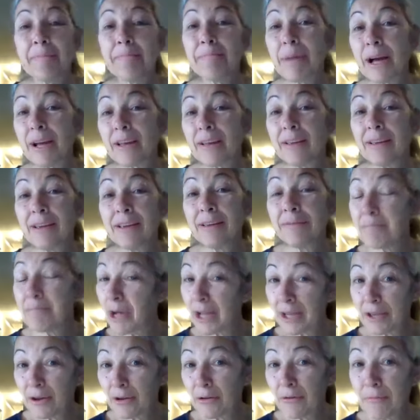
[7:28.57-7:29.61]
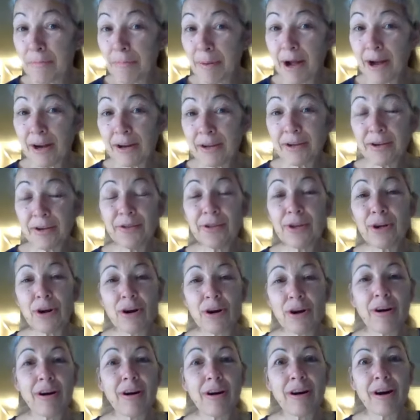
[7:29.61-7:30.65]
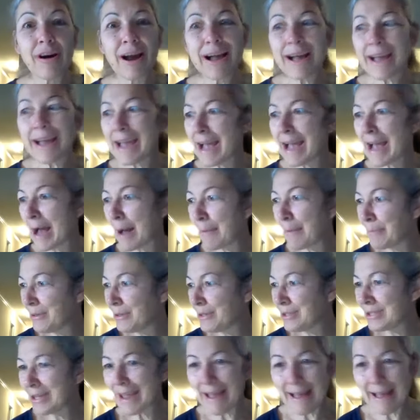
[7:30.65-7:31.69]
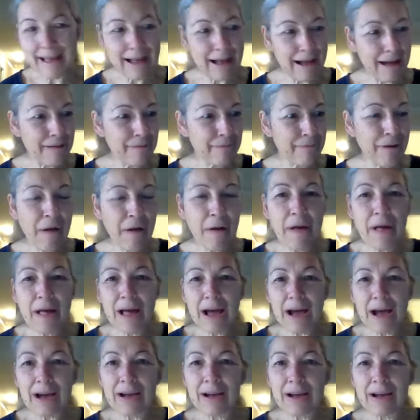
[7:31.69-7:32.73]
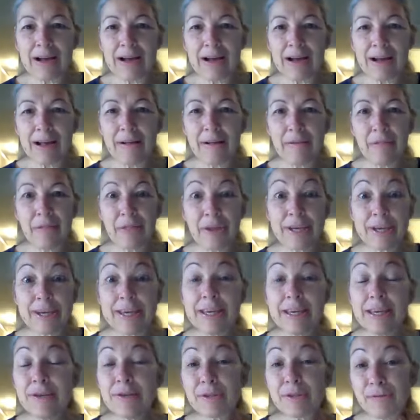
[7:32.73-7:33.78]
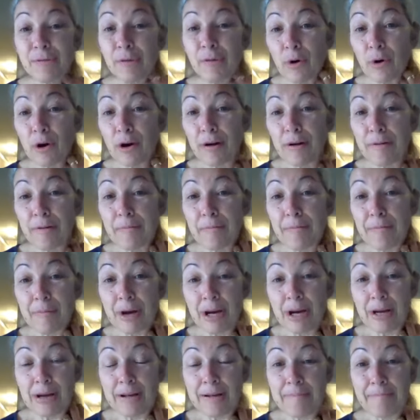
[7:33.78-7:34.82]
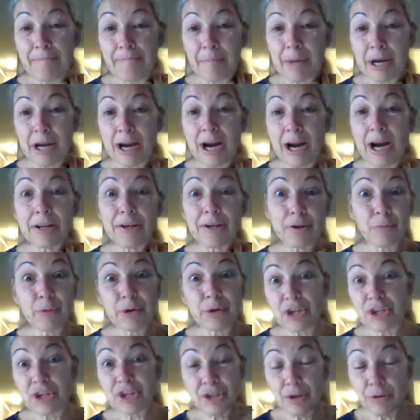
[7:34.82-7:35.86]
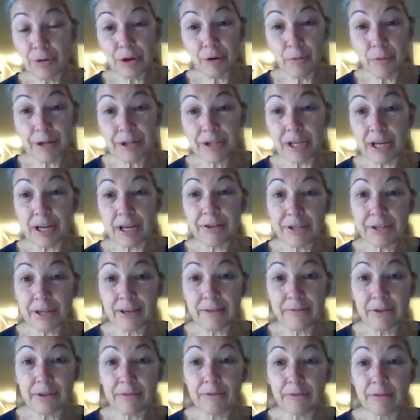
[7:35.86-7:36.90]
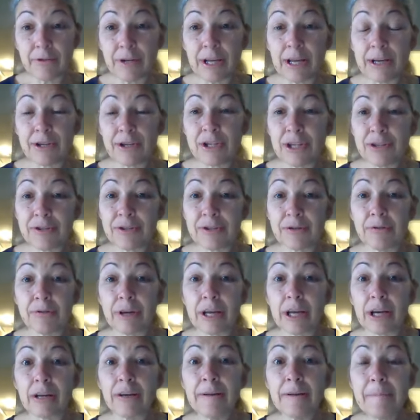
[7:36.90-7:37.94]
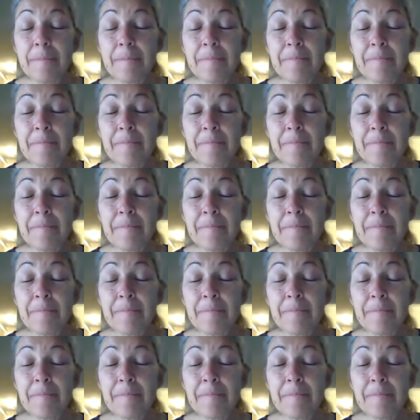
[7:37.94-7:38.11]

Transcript: But in my coat pocket in the car, I happened to have the keys for my Honda, which is still at Gwen's house. I haven't even had a chance to go get it.